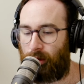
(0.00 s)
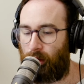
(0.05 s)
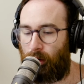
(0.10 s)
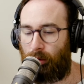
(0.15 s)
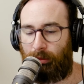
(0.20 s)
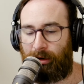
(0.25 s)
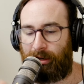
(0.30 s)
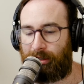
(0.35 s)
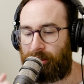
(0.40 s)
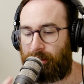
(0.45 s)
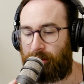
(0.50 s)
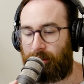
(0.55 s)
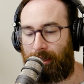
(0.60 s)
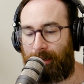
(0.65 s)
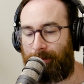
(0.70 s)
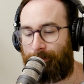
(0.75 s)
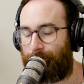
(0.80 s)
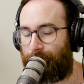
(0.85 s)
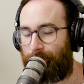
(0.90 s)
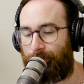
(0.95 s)
Don't waste your
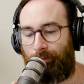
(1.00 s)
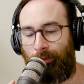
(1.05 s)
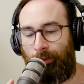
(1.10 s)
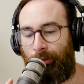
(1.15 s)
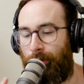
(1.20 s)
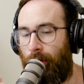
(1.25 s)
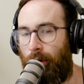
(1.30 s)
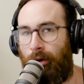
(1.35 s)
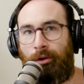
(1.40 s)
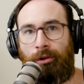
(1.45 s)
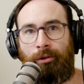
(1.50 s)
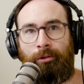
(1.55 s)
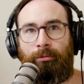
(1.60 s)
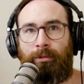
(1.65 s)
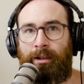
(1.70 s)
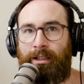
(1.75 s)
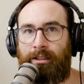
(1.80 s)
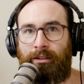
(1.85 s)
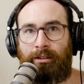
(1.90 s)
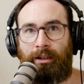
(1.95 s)
time. Don't
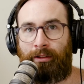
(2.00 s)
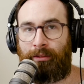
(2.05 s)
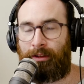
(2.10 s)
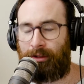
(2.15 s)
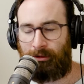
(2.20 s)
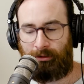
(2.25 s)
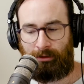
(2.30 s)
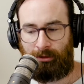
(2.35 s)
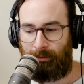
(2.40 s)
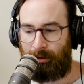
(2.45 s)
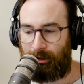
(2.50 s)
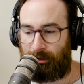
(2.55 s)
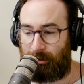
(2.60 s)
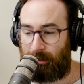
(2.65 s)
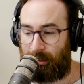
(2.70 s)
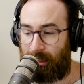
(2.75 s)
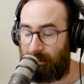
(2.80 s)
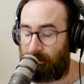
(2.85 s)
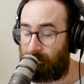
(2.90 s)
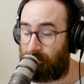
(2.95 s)
waste your time with that documentary.
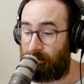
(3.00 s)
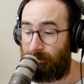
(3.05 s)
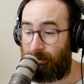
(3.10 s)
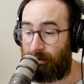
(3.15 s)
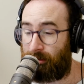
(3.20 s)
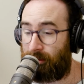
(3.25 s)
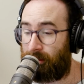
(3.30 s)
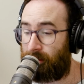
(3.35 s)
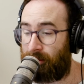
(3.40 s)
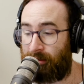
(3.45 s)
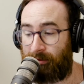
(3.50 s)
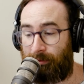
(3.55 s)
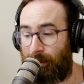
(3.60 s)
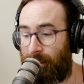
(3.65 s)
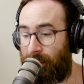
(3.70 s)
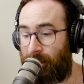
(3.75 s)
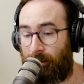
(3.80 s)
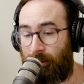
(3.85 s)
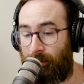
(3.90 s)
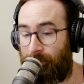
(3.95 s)
That documentary could have
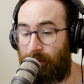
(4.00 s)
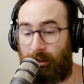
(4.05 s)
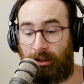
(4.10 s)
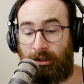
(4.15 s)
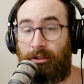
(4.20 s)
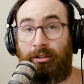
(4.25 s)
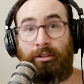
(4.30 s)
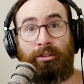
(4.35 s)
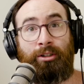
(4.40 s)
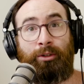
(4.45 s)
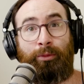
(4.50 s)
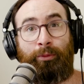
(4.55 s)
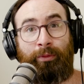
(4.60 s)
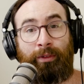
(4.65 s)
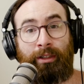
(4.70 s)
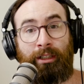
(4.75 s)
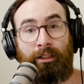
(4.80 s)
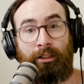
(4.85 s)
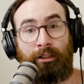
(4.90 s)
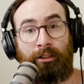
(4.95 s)
been a fucking YouTube
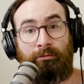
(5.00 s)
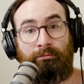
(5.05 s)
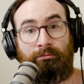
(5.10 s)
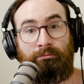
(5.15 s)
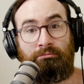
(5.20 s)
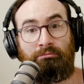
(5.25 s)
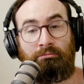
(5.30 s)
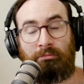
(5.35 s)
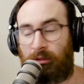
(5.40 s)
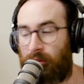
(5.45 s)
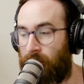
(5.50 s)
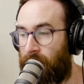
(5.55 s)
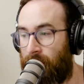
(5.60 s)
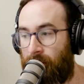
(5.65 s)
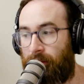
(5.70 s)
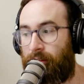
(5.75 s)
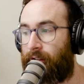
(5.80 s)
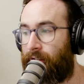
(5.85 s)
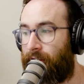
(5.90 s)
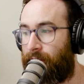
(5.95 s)
video.
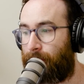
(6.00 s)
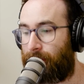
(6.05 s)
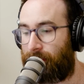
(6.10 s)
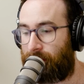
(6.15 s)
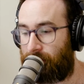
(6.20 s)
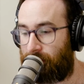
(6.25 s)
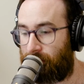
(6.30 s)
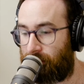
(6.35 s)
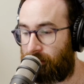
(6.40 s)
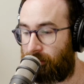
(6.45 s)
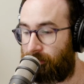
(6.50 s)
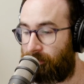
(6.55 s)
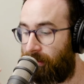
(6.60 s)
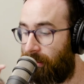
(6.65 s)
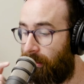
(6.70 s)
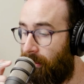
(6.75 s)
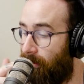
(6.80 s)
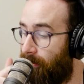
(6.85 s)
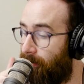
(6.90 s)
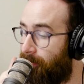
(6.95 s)
Literally could have been a YouTube
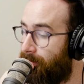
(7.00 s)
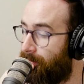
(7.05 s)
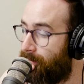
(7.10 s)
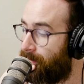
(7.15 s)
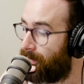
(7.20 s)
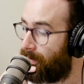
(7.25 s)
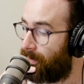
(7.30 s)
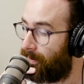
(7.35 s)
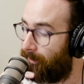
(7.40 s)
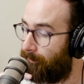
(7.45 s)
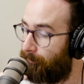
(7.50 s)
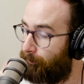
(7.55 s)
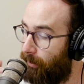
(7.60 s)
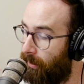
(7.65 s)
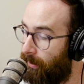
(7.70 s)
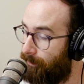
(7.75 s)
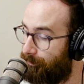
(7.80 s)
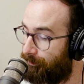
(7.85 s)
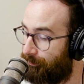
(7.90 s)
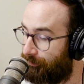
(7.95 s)
video.
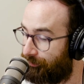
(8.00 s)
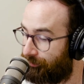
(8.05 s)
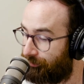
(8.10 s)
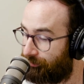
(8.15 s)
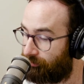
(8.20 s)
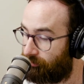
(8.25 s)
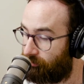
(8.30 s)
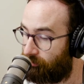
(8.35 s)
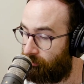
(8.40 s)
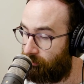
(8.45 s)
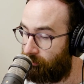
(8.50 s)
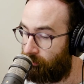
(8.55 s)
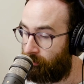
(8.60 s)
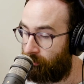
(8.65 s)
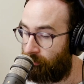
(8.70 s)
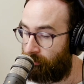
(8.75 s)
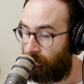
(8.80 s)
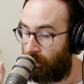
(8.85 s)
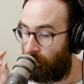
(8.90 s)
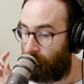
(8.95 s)
But
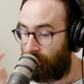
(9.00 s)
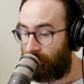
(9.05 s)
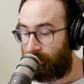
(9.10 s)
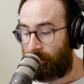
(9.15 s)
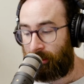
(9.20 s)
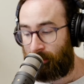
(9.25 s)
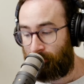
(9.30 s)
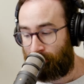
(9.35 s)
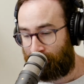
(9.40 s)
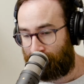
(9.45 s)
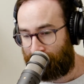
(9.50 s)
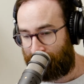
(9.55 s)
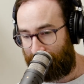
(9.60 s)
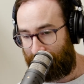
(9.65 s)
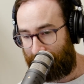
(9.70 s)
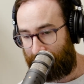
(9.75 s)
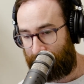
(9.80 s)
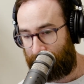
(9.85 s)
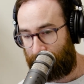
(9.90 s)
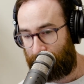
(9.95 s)
one thing I will
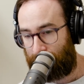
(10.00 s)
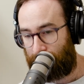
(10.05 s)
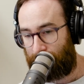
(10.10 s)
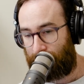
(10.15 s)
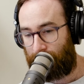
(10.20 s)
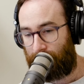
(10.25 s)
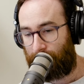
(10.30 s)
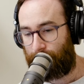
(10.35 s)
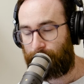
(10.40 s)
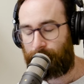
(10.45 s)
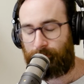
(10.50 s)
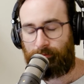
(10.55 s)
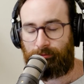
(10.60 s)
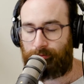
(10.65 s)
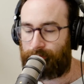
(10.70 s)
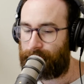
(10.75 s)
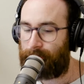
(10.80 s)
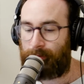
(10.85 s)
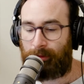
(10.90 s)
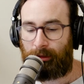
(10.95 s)
say, I'm
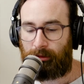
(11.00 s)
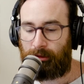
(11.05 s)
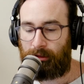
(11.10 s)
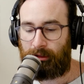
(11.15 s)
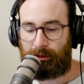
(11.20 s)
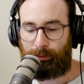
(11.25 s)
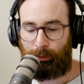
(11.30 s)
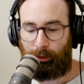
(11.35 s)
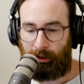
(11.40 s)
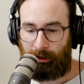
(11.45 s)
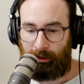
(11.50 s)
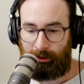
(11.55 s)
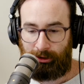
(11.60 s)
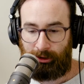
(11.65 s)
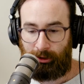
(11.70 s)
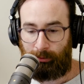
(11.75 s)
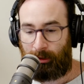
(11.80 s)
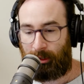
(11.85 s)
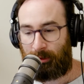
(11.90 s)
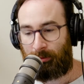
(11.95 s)
not going to spoil it
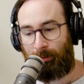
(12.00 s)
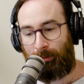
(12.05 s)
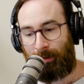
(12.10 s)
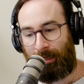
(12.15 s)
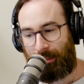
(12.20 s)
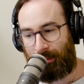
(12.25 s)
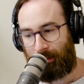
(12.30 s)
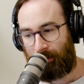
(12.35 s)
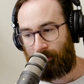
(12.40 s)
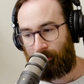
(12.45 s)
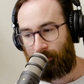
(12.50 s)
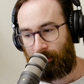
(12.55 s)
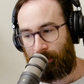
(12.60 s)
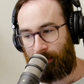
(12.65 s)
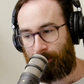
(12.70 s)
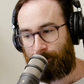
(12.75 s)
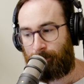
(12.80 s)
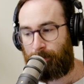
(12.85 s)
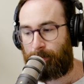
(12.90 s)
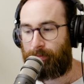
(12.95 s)
too much, but
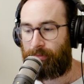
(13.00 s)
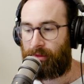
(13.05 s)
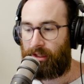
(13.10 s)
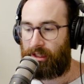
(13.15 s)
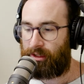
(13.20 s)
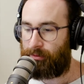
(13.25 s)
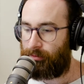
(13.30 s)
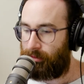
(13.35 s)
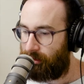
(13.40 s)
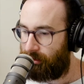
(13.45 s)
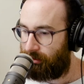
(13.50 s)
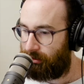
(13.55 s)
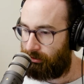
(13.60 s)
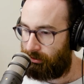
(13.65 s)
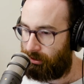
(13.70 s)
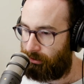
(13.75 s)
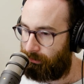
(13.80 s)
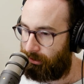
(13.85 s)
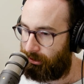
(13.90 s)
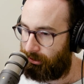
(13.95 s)
basically it's one of those
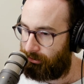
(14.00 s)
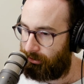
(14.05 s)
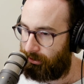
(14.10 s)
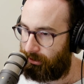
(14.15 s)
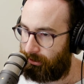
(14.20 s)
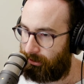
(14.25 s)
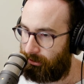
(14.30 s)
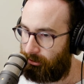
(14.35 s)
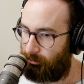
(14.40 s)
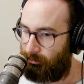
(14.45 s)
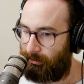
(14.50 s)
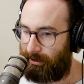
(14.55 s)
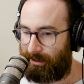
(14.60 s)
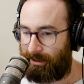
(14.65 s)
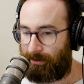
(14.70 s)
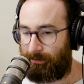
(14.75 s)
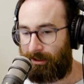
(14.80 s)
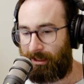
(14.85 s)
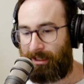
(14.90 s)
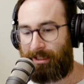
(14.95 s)
documentaries where
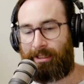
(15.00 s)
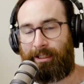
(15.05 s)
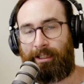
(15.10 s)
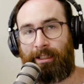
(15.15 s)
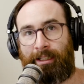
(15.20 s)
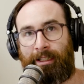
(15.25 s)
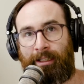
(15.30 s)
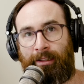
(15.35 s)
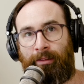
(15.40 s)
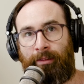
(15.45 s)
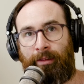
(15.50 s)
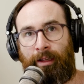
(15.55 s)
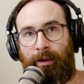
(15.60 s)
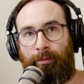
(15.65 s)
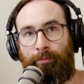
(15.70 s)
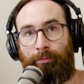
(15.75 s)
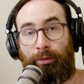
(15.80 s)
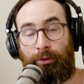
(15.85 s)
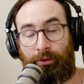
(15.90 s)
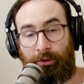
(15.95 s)
something gets
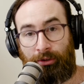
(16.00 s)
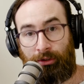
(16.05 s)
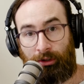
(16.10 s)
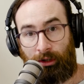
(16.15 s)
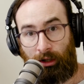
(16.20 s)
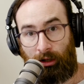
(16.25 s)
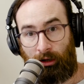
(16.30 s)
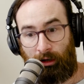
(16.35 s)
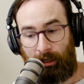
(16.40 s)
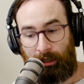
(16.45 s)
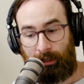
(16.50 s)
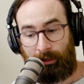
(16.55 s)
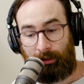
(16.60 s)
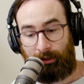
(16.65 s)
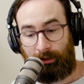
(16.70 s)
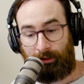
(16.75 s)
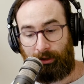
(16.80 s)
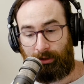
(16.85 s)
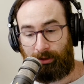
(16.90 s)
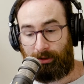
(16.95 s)
put online
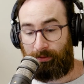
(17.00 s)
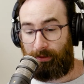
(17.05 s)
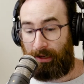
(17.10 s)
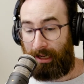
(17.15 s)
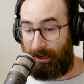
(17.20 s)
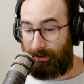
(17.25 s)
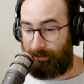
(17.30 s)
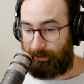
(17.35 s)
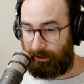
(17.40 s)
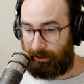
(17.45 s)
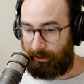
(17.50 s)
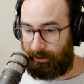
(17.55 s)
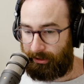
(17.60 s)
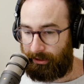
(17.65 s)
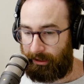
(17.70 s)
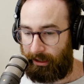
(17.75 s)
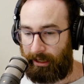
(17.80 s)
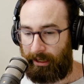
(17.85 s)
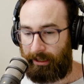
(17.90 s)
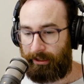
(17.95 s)
in terms of evidence,
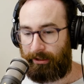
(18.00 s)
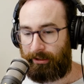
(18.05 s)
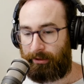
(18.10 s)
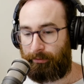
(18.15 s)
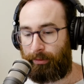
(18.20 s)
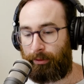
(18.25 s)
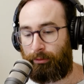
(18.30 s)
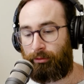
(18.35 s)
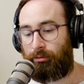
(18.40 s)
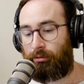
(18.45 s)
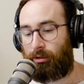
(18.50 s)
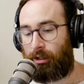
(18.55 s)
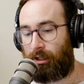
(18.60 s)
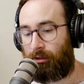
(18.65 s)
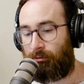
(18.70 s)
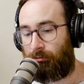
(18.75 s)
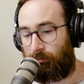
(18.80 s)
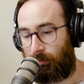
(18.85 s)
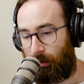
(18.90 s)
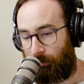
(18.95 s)
and people kind
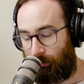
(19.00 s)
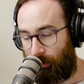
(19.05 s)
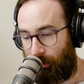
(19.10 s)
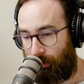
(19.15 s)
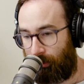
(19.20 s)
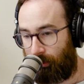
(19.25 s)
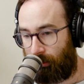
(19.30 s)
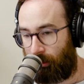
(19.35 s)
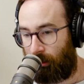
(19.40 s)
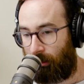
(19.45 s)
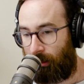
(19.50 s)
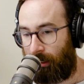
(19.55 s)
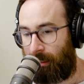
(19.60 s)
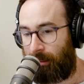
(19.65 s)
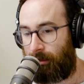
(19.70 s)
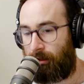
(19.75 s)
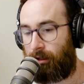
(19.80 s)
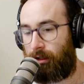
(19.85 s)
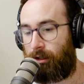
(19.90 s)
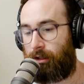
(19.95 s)
of run with it, all right?